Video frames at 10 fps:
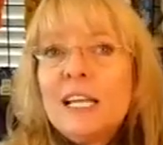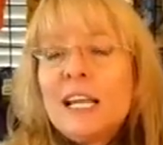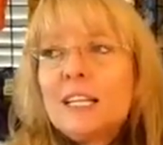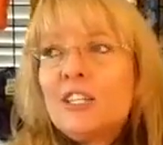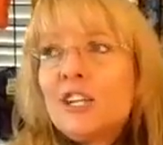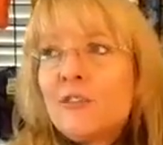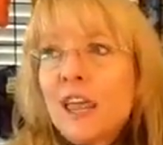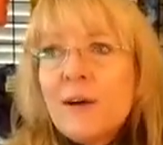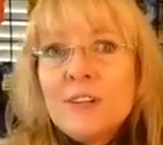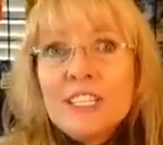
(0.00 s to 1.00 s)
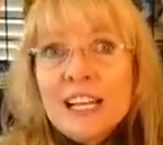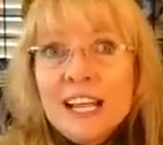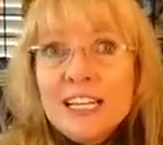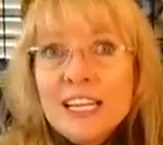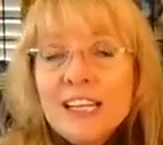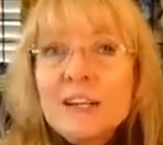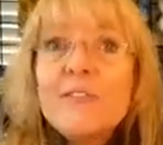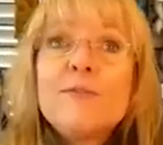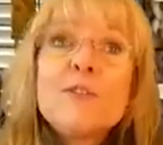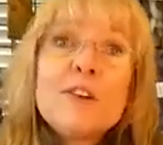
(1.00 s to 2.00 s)
And so that was an idea
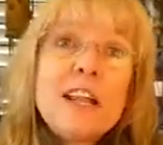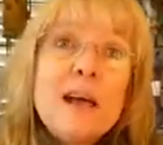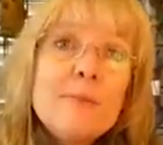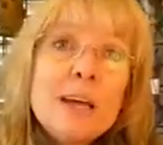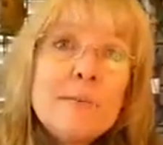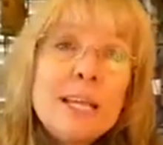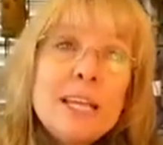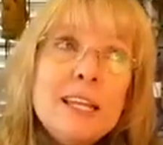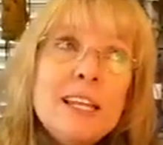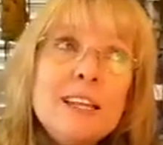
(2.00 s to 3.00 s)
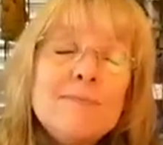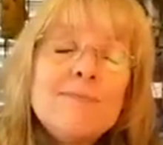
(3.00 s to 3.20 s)
for an upcoming